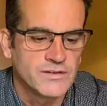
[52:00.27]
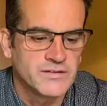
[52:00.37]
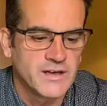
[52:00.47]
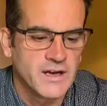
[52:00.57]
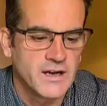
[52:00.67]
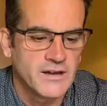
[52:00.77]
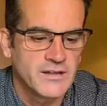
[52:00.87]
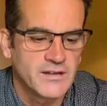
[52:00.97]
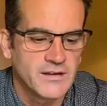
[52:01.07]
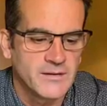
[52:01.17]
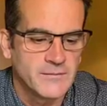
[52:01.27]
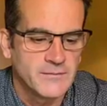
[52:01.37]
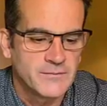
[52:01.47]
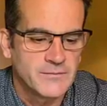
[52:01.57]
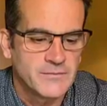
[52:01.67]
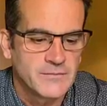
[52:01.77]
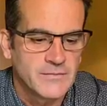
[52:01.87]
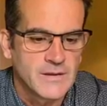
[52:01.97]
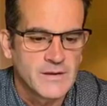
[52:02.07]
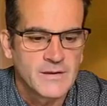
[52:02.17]
does Arthur
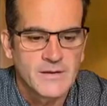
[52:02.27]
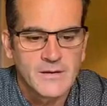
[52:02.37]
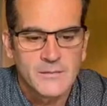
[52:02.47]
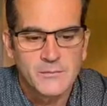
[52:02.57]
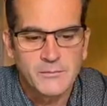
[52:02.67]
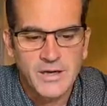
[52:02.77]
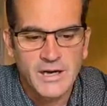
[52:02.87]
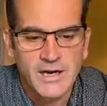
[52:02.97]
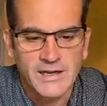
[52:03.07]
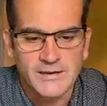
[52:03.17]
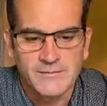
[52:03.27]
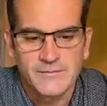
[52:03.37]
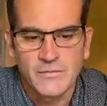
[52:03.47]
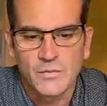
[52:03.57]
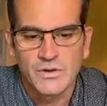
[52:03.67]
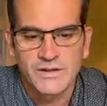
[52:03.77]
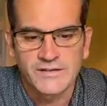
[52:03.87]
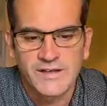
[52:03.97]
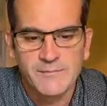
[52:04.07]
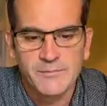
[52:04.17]
buy? What
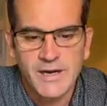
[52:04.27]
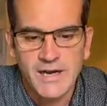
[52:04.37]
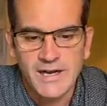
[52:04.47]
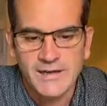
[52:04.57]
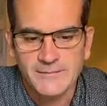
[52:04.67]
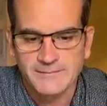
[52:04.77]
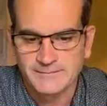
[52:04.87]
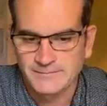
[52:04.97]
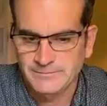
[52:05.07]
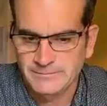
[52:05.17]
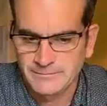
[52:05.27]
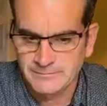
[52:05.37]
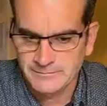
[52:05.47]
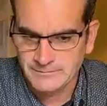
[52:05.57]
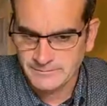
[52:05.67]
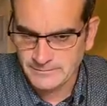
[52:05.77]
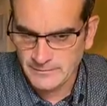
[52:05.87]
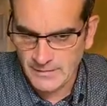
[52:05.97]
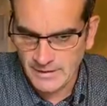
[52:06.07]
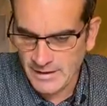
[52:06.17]
does he buy?
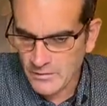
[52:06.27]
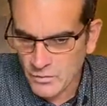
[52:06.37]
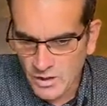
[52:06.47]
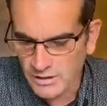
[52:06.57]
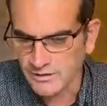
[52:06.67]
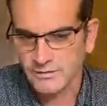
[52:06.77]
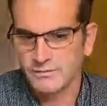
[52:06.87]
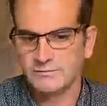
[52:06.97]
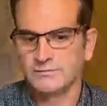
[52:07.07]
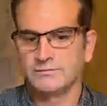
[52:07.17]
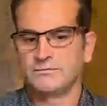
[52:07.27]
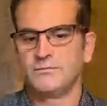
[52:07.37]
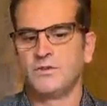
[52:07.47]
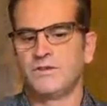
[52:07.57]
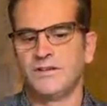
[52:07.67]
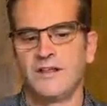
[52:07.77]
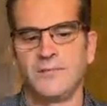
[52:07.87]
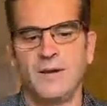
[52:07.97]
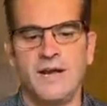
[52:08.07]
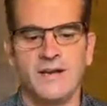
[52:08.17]
Okay, what? What does
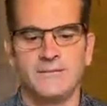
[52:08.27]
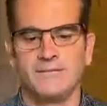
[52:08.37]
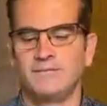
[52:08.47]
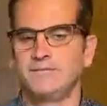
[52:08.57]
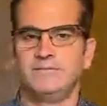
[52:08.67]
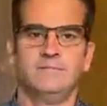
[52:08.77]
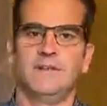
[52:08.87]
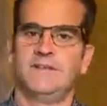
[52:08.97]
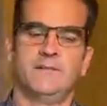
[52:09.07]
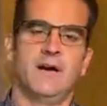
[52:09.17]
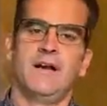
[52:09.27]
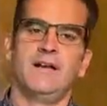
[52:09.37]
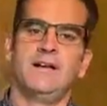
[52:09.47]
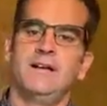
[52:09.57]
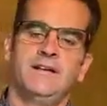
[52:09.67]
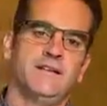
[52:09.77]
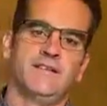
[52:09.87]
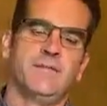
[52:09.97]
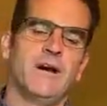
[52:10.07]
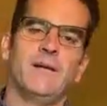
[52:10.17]
Arthur buy? Does he buy does
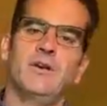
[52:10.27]
he buy a